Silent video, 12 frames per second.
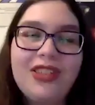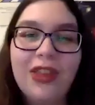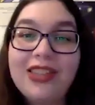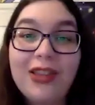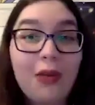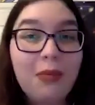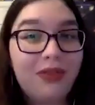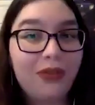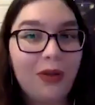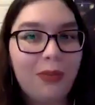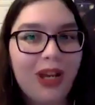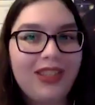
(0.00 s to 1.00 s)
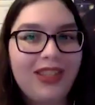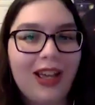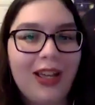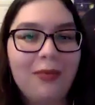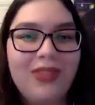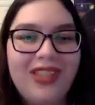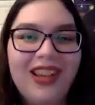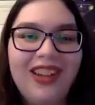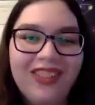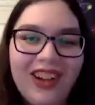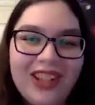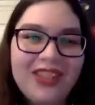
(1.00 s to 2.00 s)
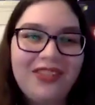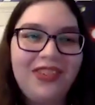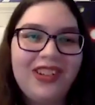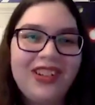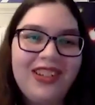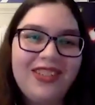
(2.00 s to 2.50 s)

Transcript: That's all before my time. So I'll defer to you